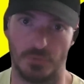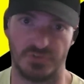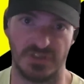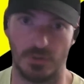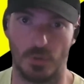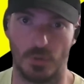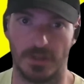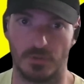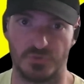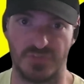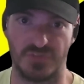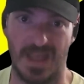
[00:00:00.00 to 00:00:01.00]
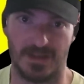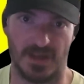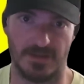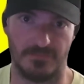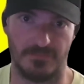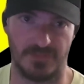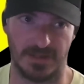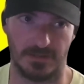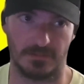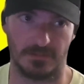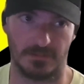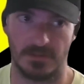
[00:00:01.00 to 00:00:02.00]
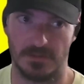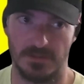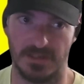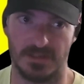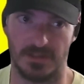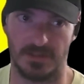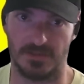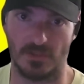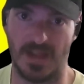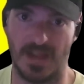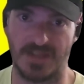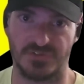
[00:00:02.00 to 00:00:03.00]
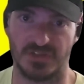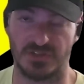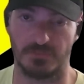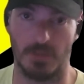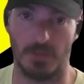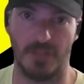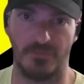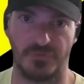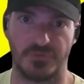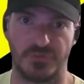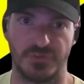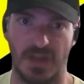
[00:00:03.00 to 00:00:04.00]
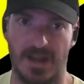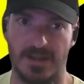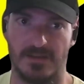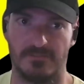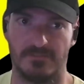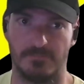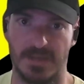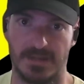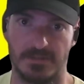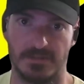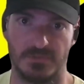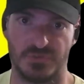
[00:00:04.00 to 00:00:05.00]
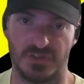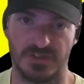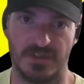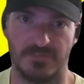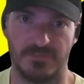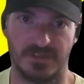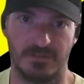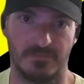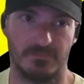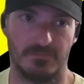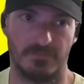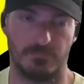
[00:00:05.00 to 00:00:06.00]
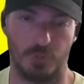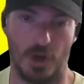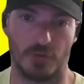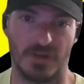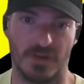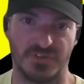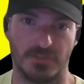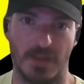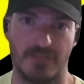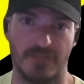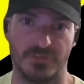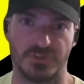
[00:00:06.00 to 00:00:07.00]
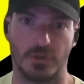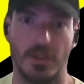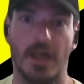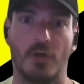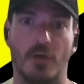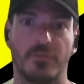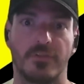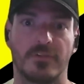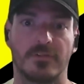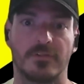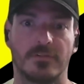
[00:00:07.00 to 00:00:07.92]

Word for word: no seed oils, that kind of thing. In, in the last six months, I have made significant progress in my physical health.